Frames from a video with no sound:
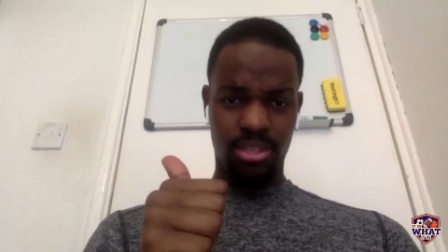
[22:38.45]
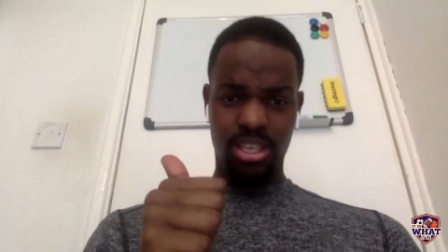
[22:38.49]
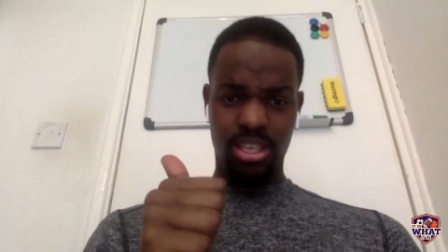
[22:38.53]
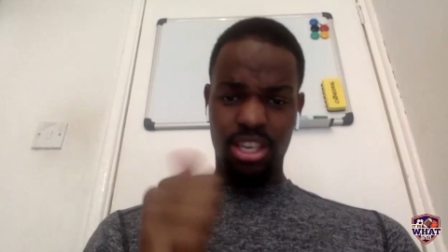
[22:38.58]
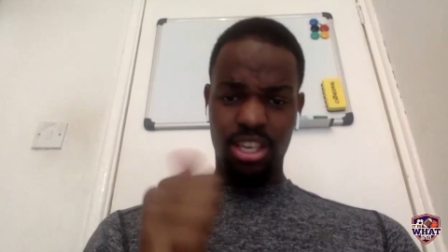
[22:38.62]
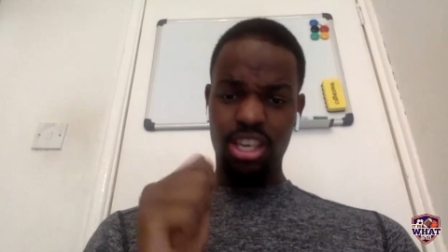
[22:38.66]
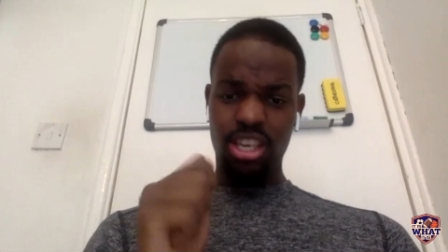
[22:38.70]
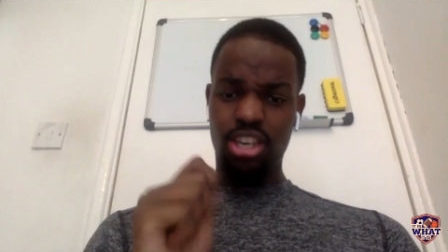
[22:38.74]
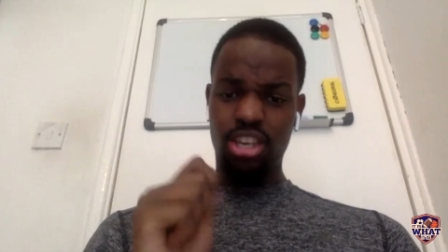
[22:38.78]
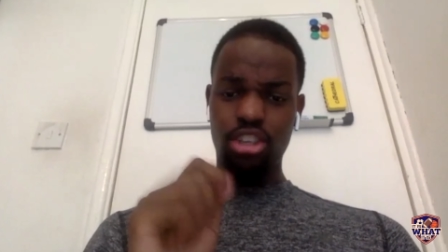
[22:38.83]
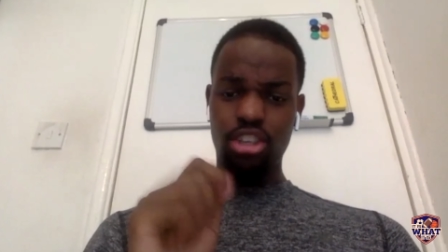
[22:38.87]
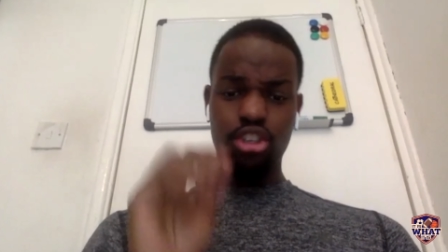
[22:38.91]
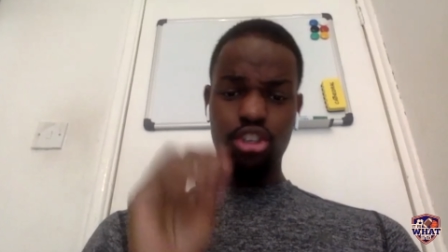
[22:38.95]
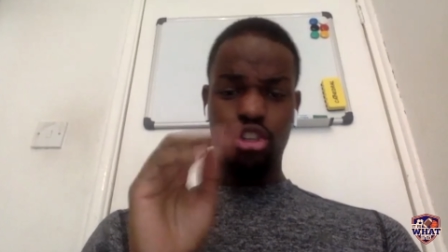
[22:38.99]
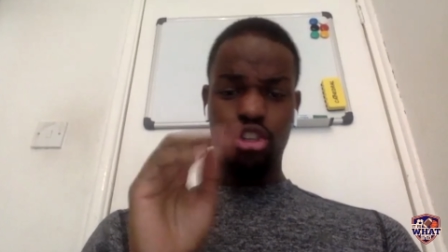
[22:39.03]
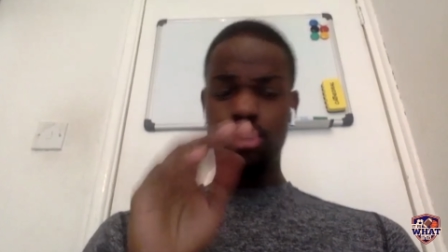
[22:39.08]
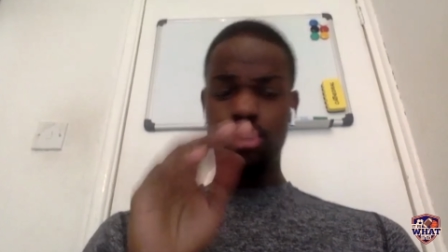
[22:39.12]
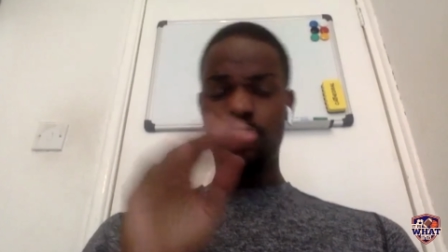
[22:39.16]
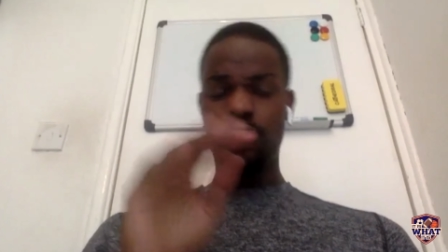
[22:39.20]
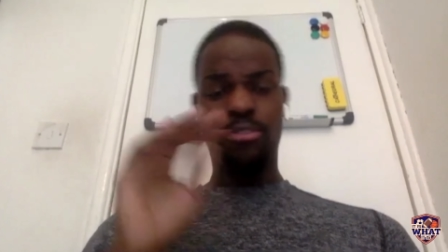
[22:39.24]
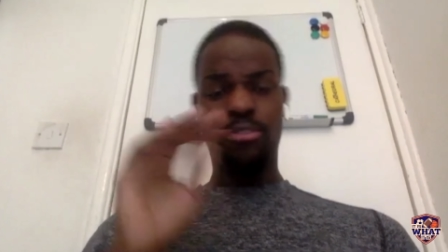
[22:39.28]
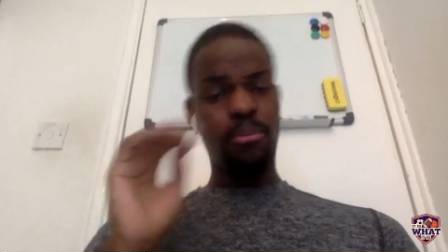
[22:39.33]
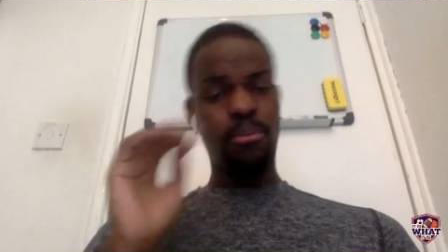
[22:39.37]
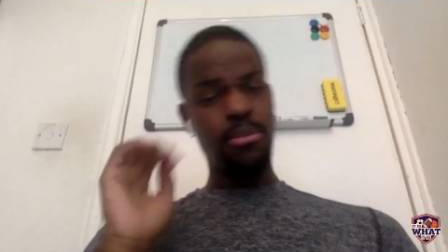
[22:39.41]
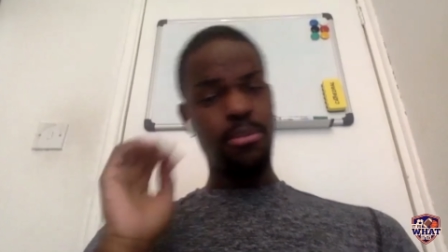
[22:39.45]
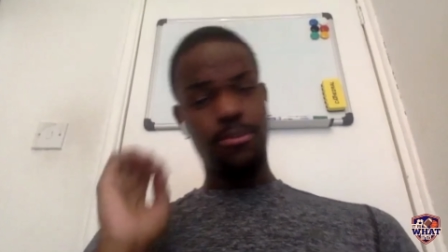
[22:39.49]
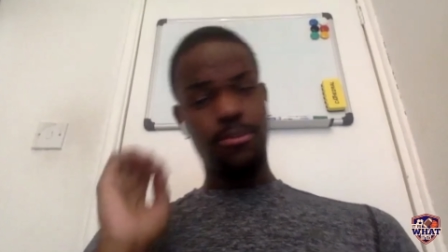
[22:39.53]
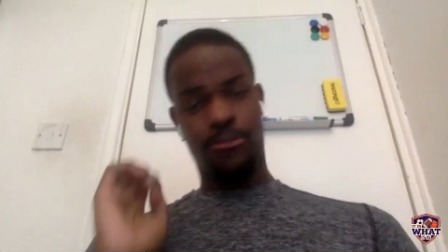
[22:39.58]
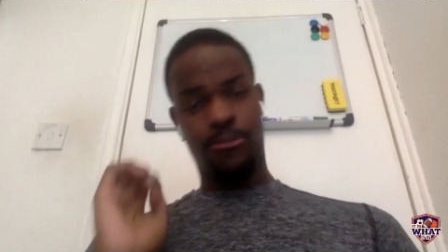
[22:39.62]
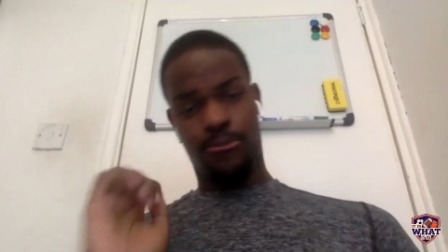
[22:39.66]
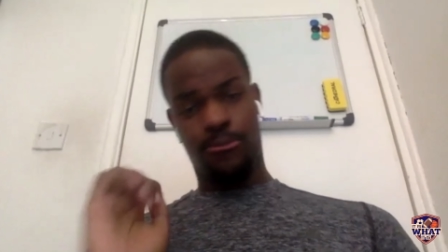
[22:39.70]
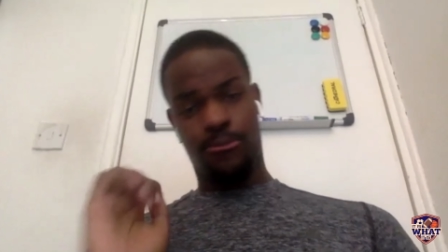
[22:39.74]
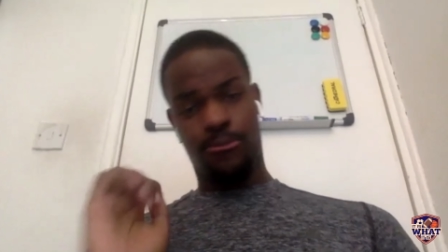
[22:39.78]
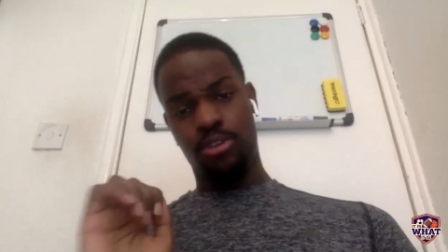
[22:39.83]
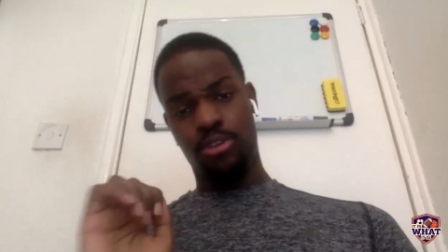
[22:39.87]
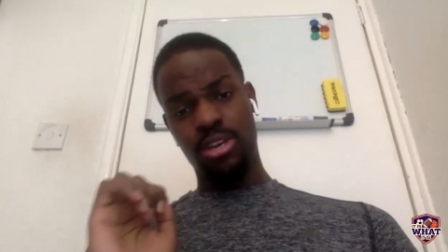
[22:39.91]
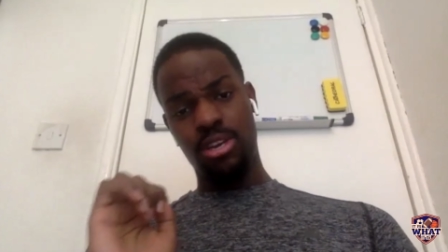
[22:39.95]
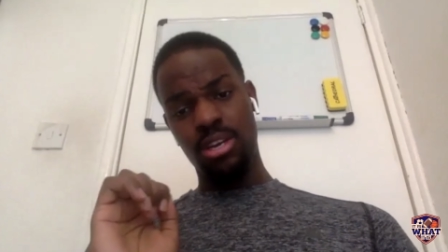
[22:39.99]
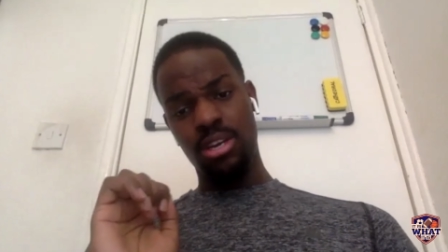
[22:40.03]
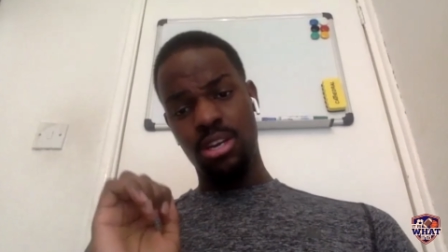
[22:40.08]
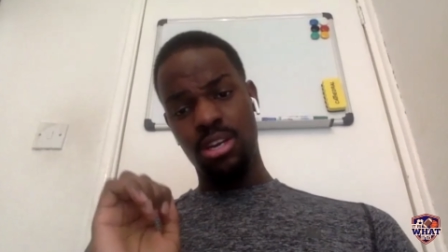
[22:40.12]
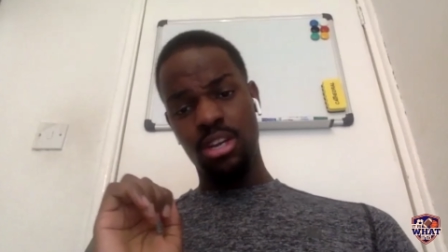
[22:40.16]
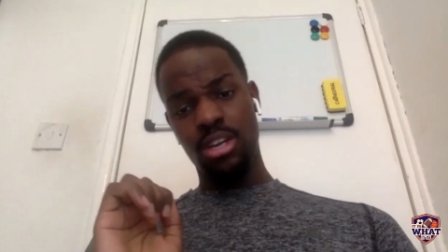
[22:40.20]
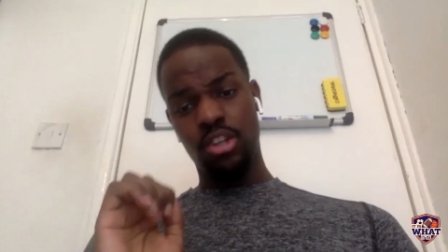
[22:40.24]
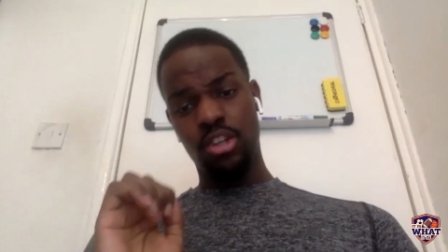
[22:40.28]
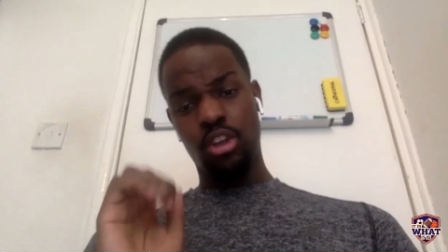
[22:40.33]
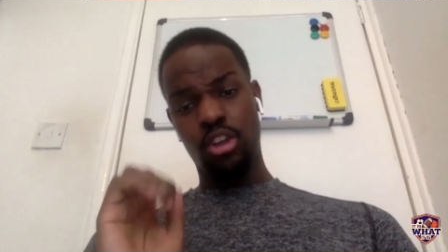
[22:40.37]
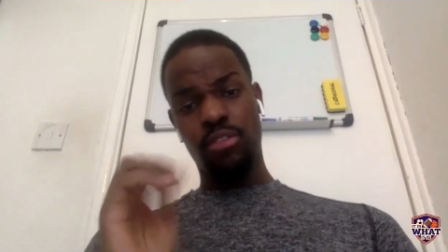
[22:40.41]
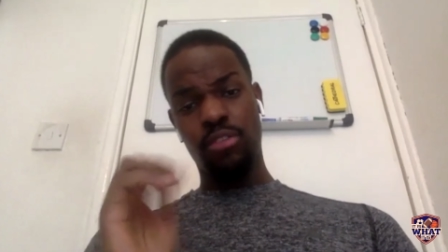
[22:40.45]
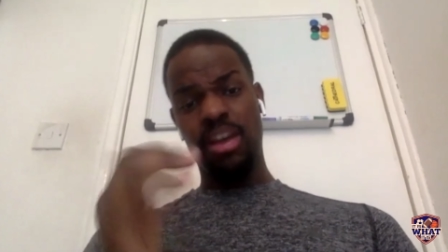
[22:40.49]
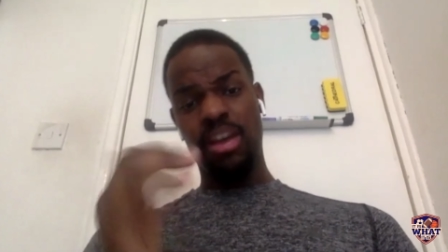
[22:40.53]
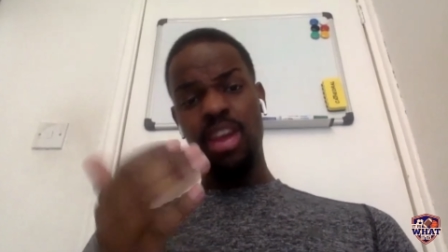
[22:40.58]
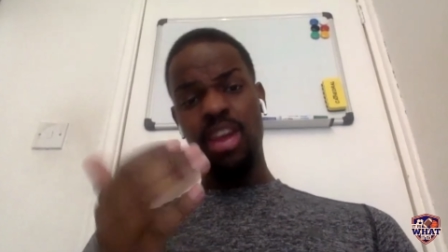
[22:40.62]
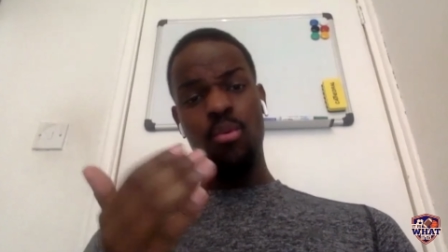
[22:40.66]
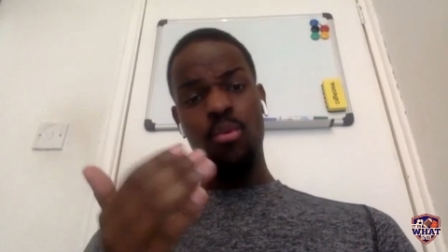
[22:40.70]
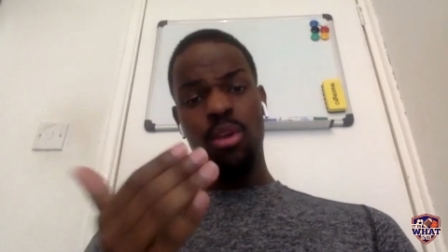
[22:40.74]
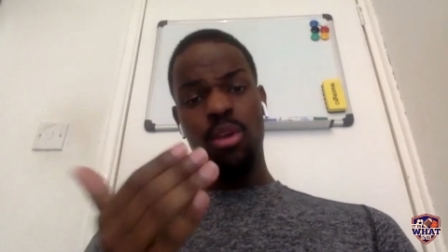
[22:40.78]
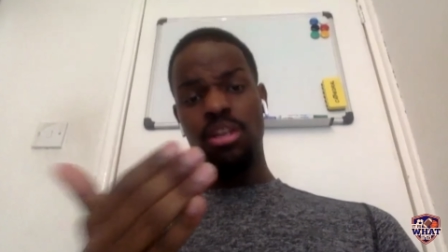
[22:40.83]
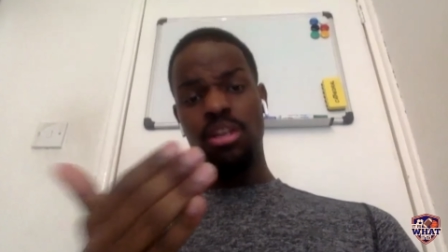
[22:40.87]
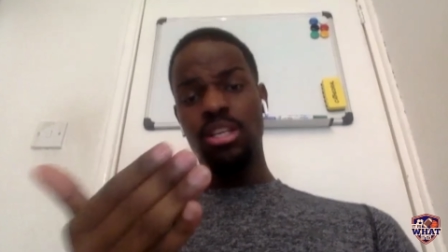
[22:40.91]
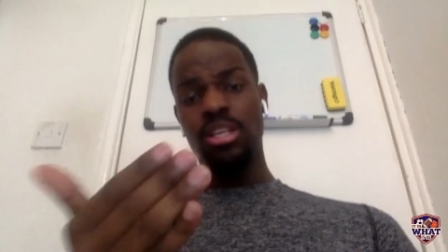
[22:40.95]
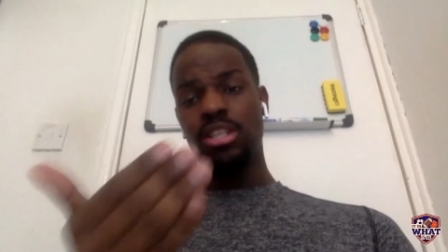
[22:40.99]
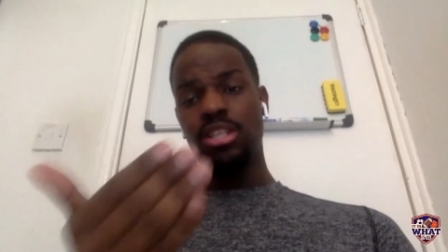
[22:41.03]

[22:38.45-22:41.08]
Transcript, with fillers: He mm. can hmm. shoot from the three. So if anyone does